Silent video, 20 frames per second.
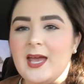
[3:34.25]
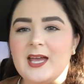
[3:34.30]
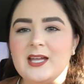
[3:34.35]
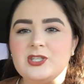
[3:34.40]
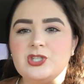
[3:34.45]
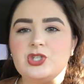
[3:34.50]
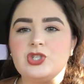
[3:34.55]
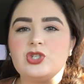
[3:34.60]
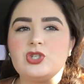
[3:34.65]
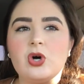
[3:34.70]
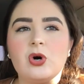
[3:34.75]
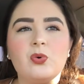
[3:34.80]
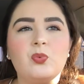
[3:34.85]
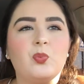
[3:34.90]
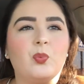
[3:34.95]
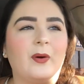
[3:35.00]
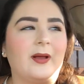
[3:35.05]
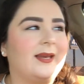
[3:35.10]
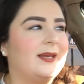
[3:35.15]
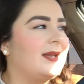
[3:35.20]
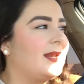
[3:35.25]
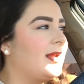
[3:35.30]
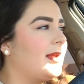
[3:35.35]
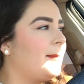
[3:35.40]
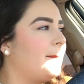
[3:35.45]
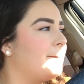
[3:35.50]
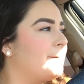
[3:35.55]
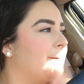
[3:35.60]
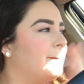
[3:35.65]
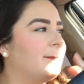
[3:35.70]
It's so
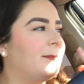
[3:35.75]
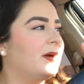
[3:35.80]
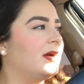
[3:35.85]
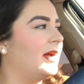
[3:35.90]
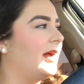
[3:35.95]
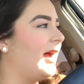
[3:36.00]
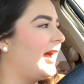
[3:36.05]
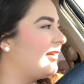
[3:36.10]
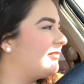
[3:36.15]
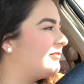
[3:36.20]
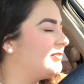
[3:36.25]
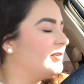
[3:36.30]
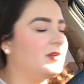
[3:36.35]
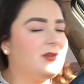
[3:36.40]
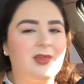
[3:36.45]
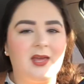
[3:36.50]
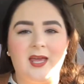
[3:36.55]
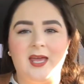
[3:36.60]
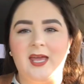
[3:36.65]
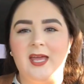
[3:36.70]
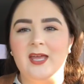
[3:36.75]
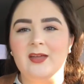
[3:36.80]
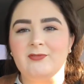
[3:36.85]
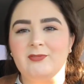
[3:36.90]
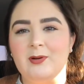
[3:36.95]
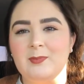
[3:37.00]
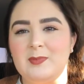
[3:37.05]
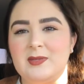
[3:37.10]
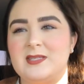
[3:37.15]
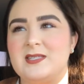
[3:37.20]
windy, but I feel the heat
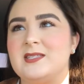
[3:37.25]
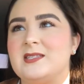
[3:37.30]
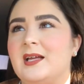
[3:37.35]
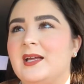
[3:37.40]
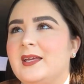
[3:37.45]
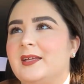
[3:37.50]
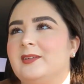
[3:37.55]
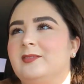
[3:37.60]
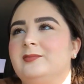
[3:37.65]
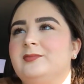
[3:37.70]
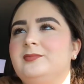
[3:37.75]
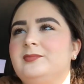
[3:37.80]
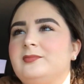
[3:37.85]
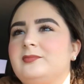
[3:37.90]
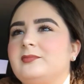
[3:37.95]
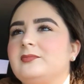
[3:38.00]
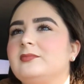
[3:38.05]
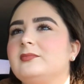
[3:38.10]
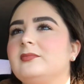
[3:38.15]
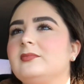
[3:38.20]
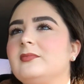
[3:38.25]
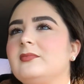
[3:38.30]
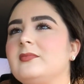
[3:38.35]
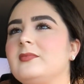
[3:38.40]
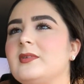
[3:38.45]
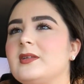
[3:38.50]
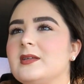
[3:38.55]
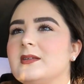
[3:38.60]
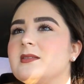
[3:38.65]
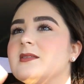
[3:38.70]
from the sun.
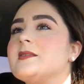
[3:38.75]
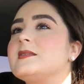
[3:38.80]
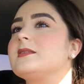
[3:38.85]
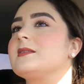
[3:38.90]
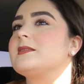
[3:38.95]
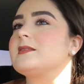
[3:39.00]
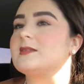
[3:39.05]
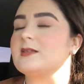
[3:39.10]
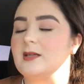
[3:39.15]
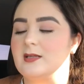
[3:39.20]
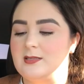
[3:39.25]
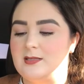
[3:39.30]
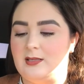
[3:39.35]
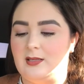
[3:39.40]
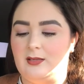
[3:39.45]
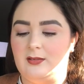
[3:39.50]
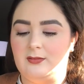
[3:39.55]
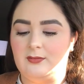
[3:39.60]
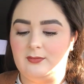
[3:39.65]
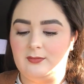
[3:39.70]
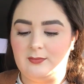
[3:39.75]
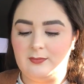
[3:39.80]
It's disgusting.